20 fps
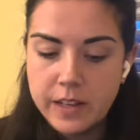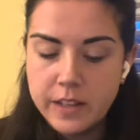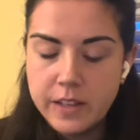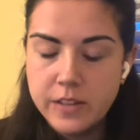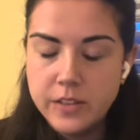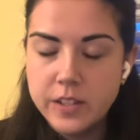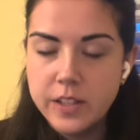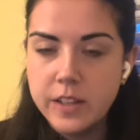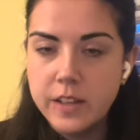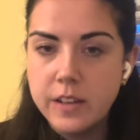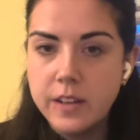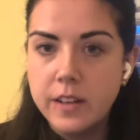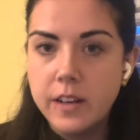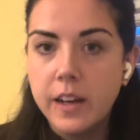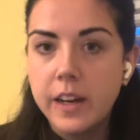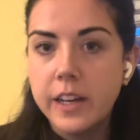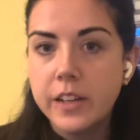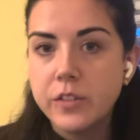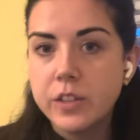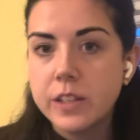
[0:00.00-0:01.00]
into
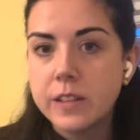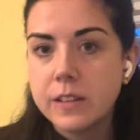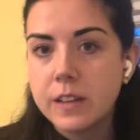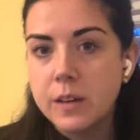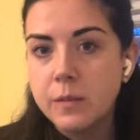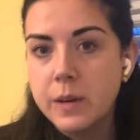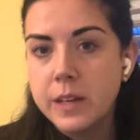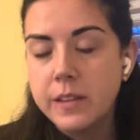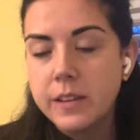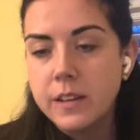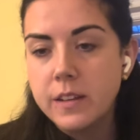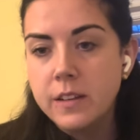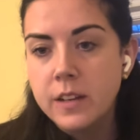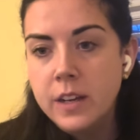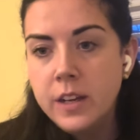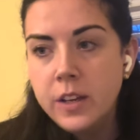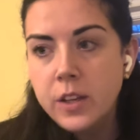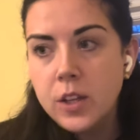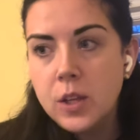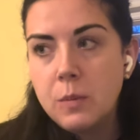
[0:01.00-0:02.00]
a jigsaw method.
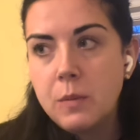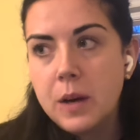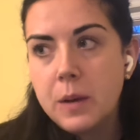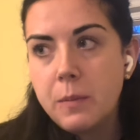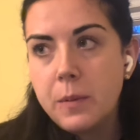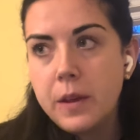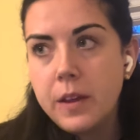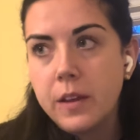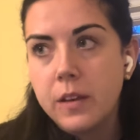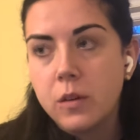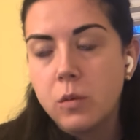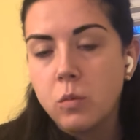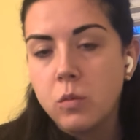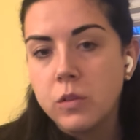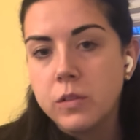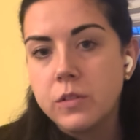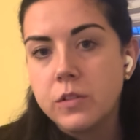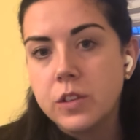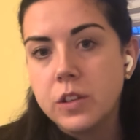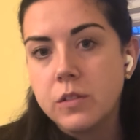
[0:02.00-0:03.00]
You might pick
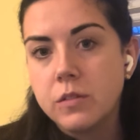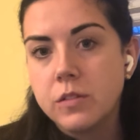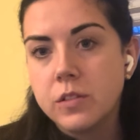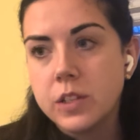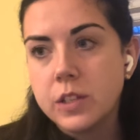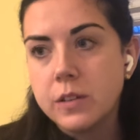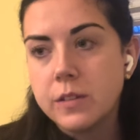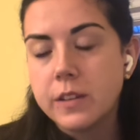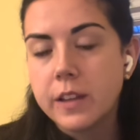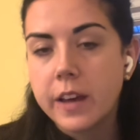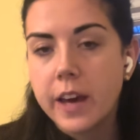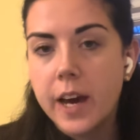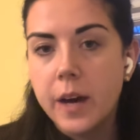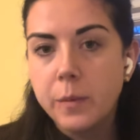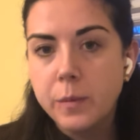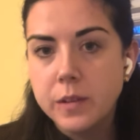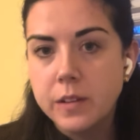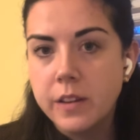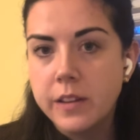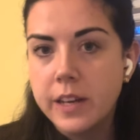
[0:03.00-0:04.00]
one student who's the
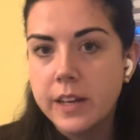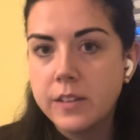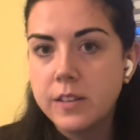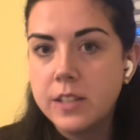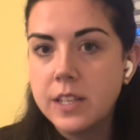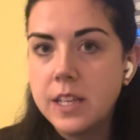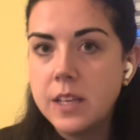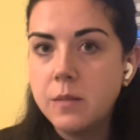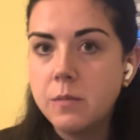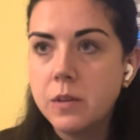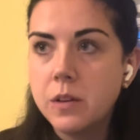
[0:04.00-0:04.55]
captain of that team,